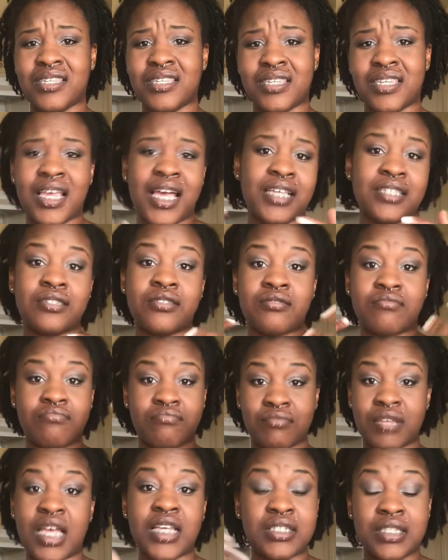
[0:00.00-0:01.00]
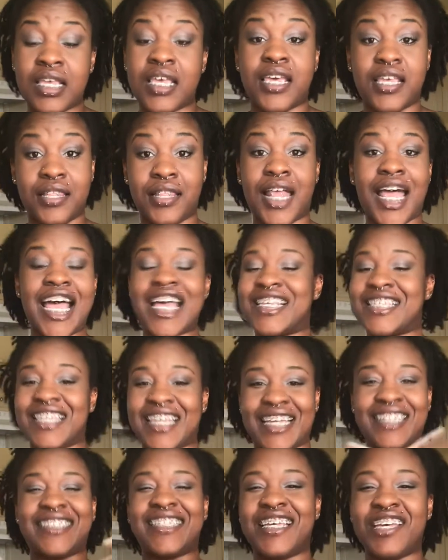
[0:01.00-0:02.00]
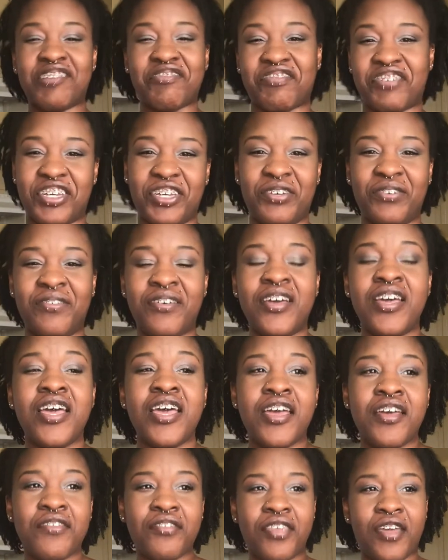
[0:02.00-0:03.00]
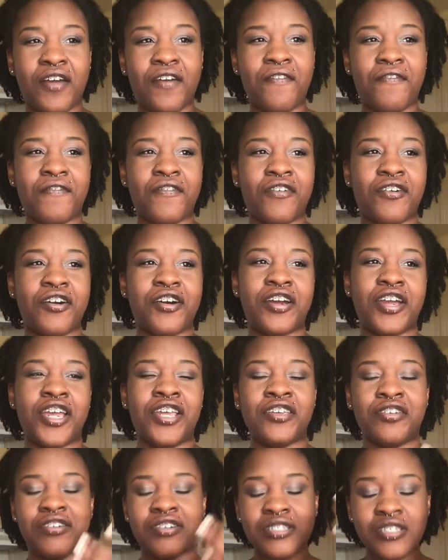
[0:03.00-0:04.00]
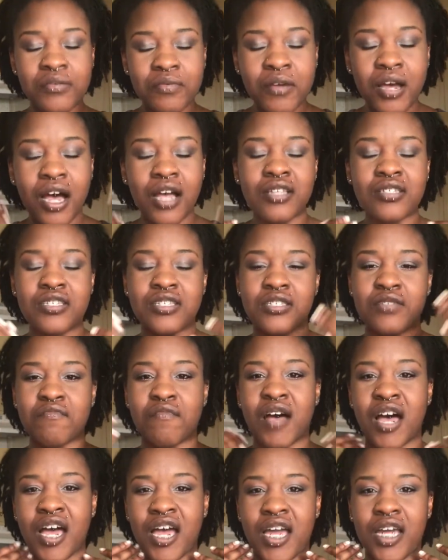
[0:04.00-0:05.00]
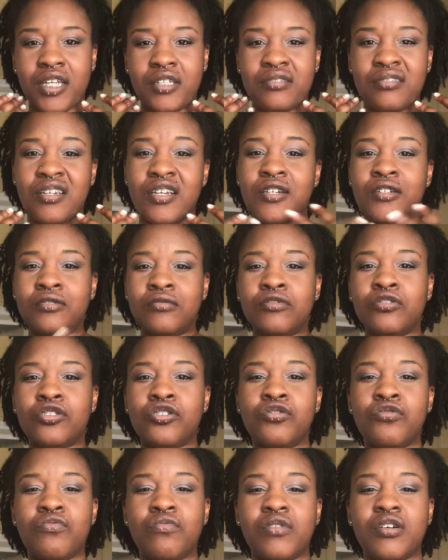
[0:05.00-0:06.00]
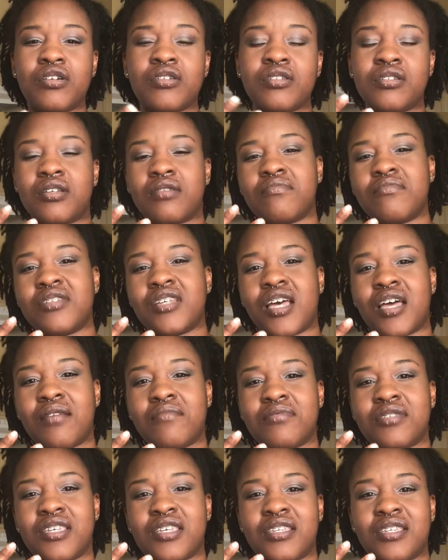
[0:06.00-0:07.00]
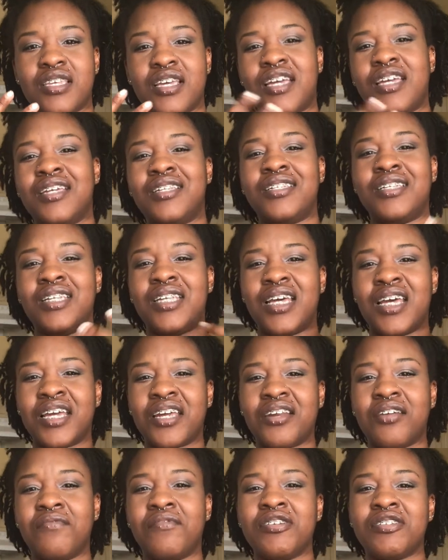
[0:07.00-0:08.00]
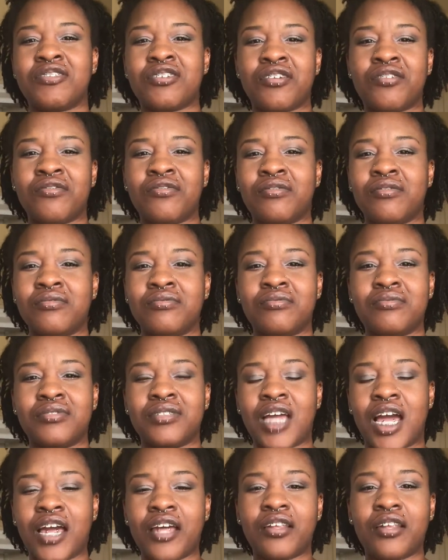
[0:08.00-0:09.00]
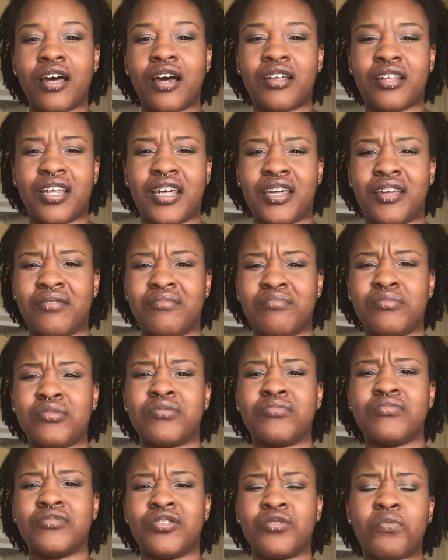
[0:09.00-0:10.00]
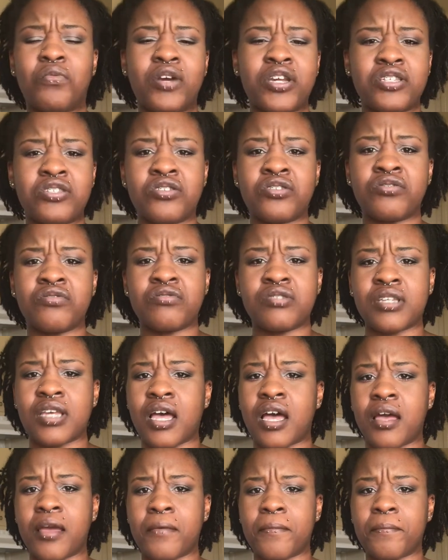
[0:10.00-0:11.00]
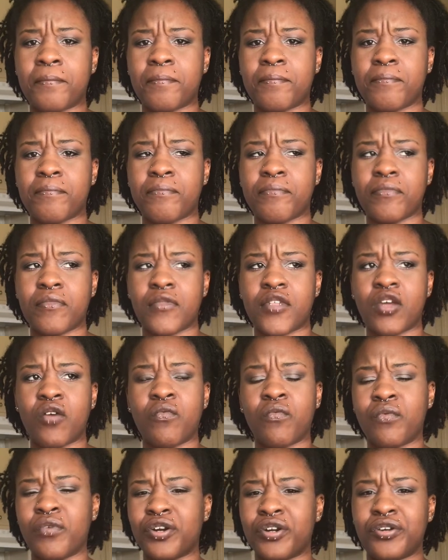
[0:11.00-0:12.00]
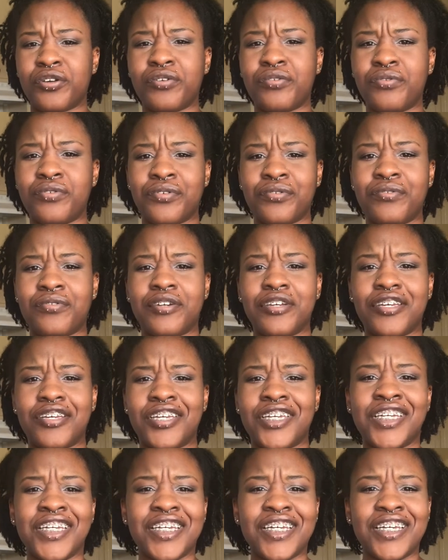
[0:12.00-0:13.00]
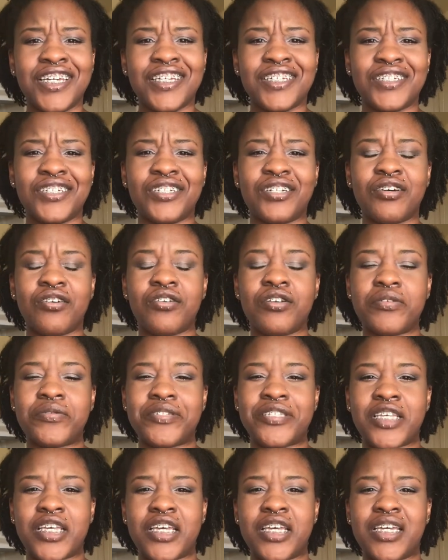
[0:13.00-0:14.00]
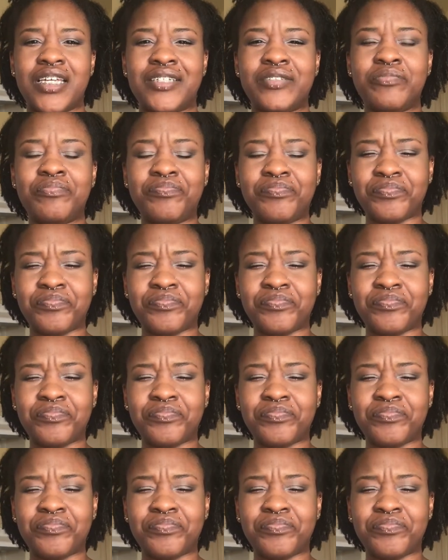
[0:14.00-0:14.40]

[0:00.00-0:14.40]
That's it for you. Therefore, in your subconscious mind, you will sometimes get that negative internal dialogue, like, you're wasting your time. What are you doing? You know what I'm saying?